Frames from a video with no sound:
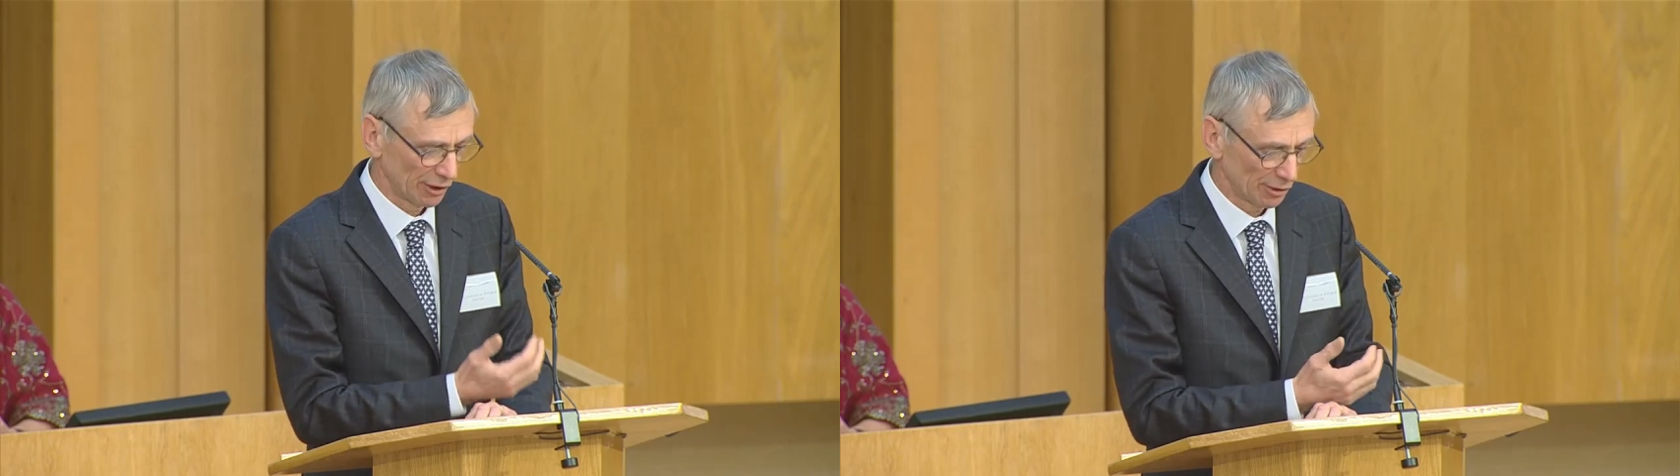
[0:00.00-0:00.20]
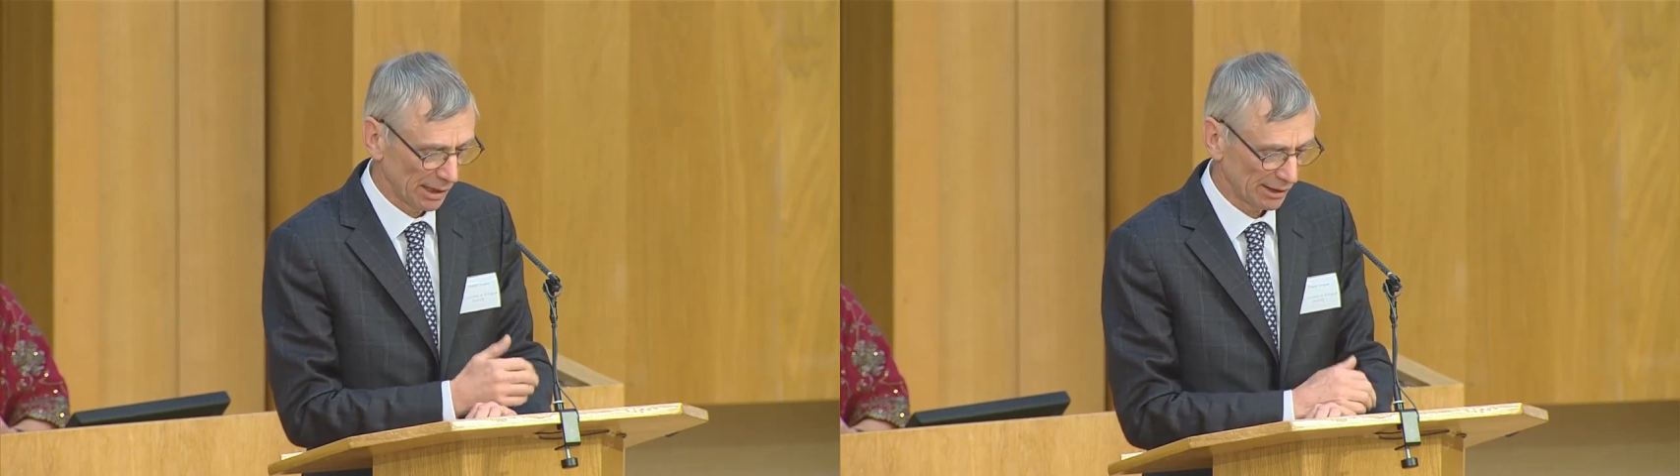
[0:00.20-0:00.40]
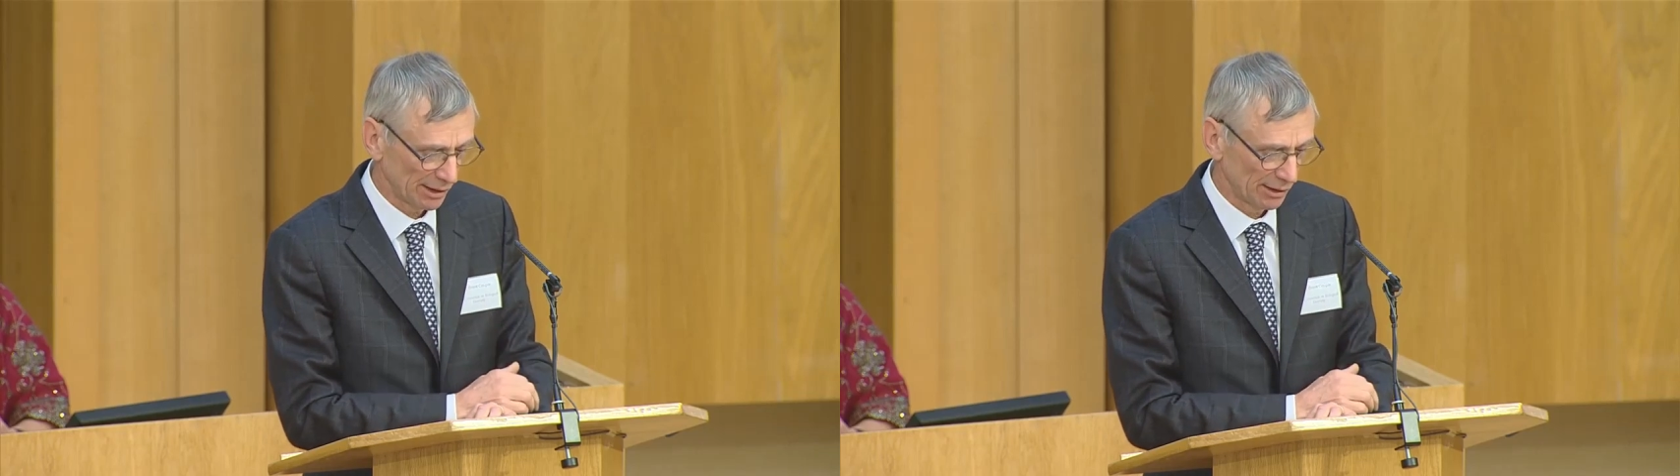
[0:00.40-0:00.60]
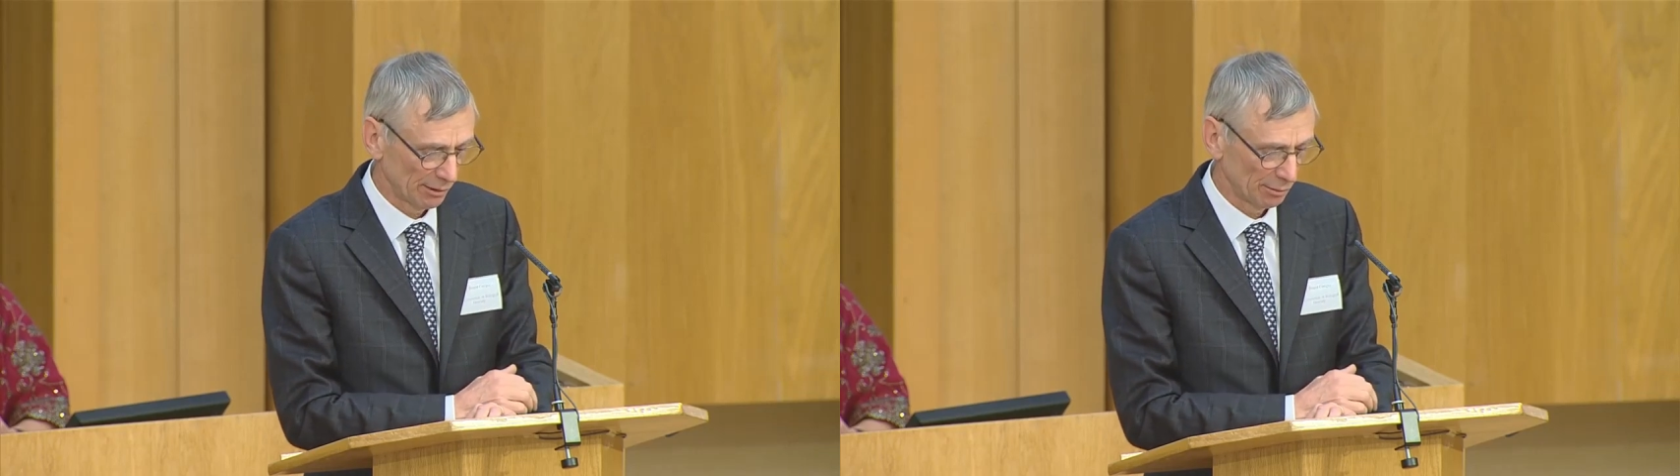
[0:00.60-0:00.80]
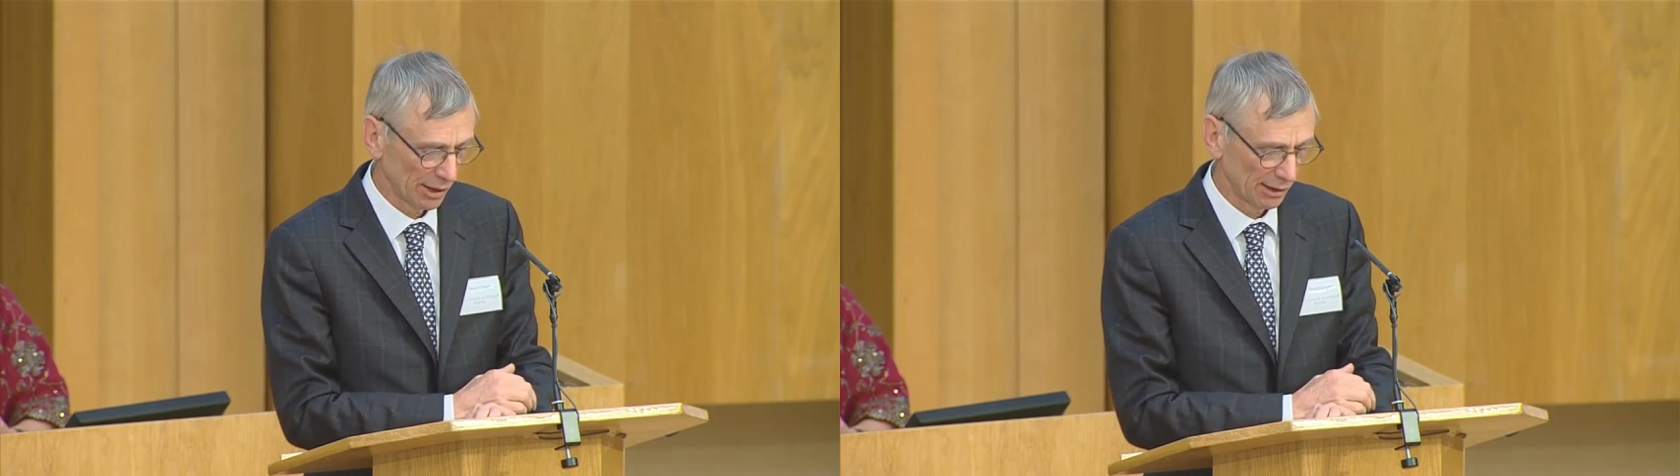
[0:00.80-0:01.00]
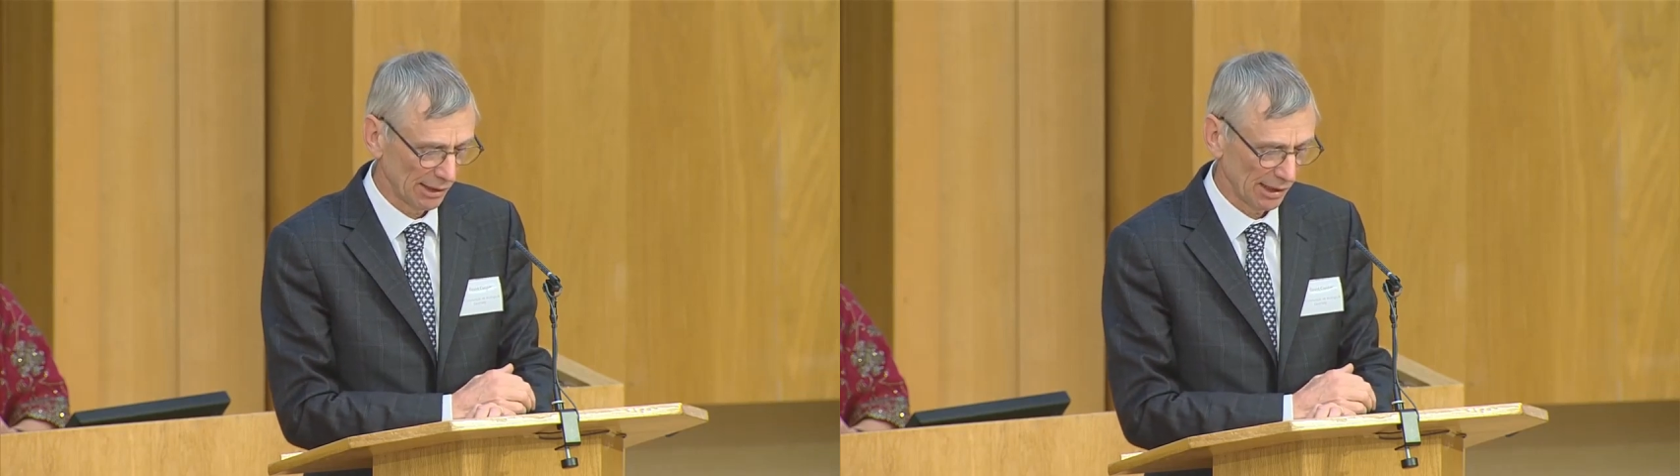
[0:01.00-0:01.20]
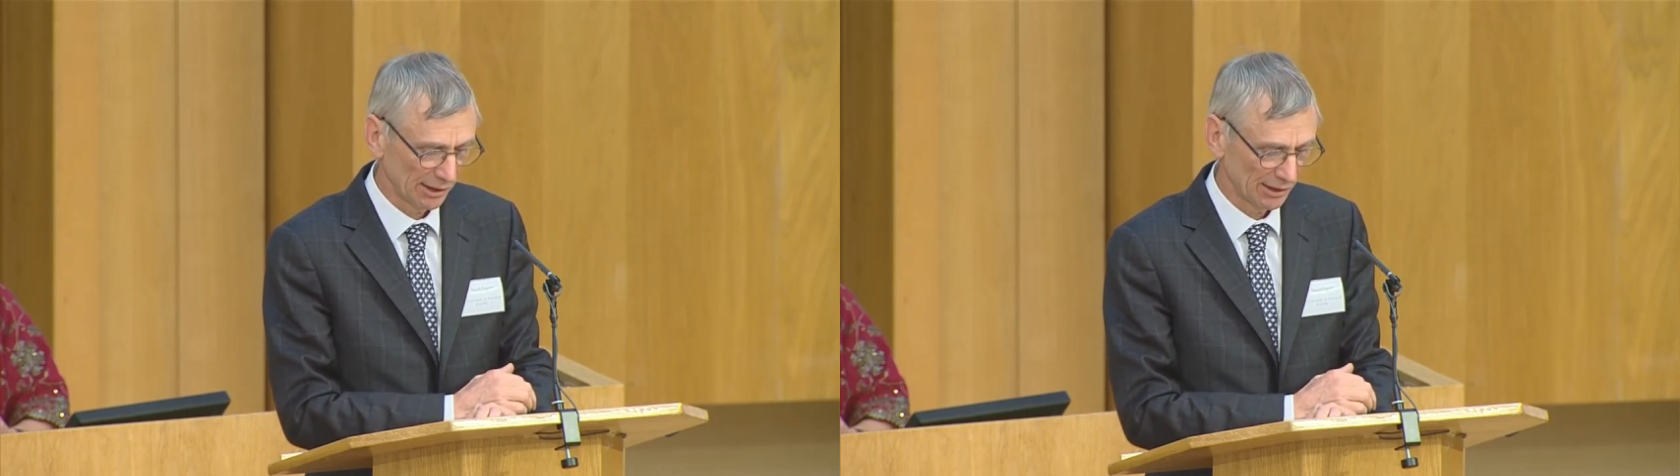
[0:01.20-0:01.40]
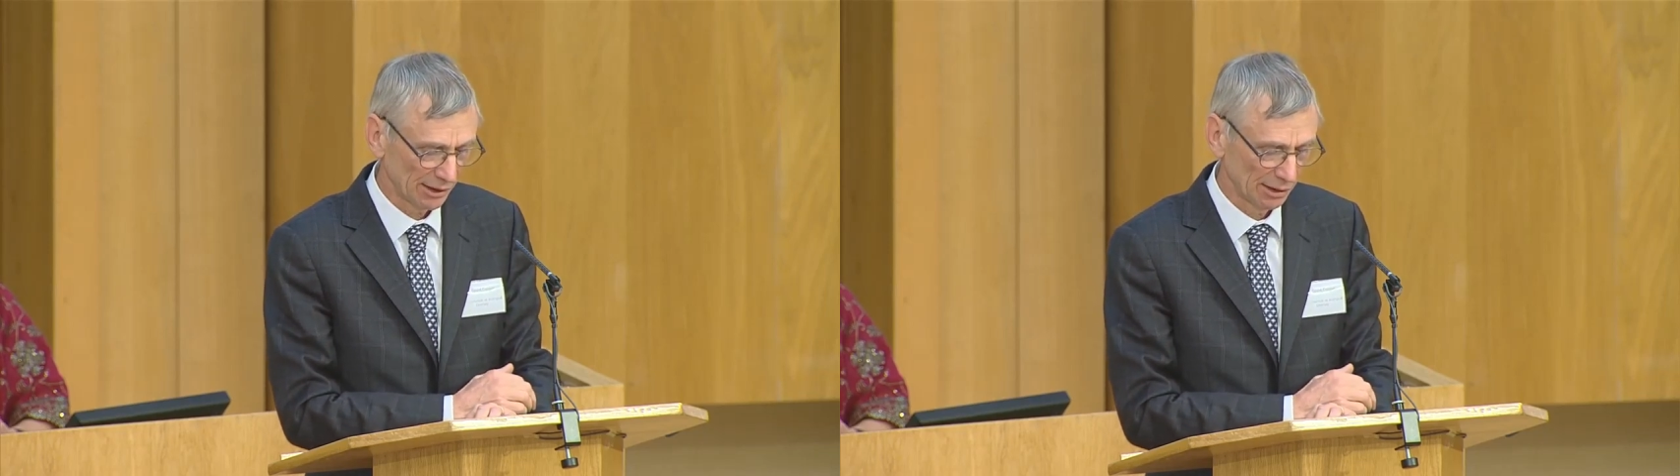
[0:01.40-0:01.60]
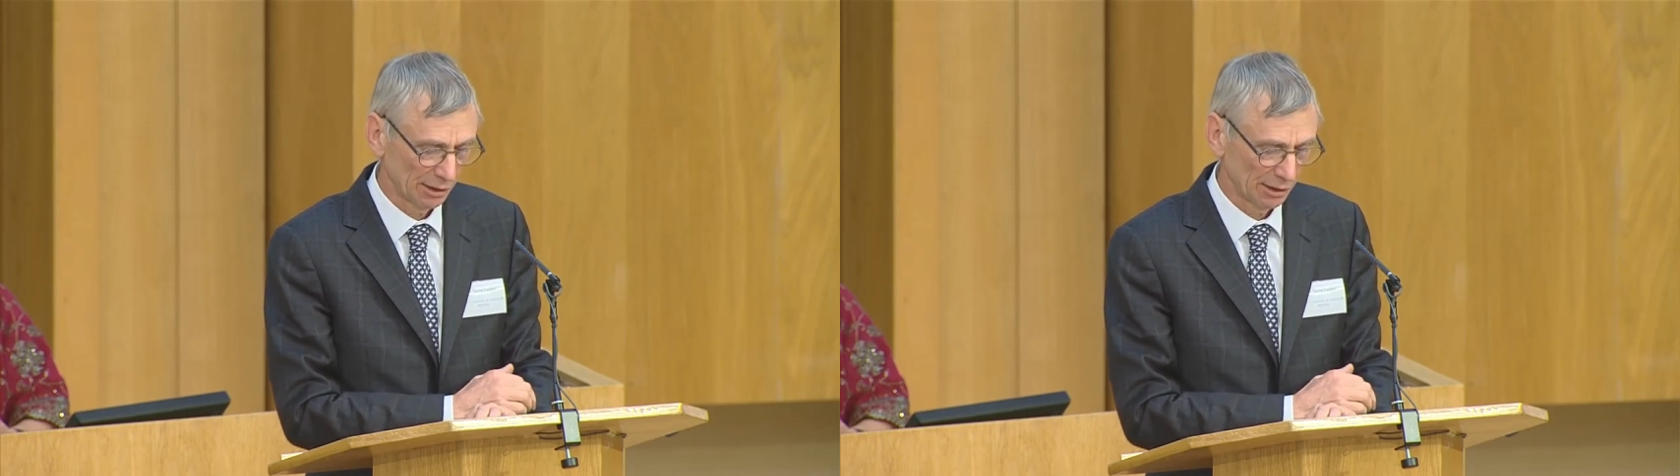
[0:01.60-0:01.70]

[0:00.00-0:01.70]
respected by the next.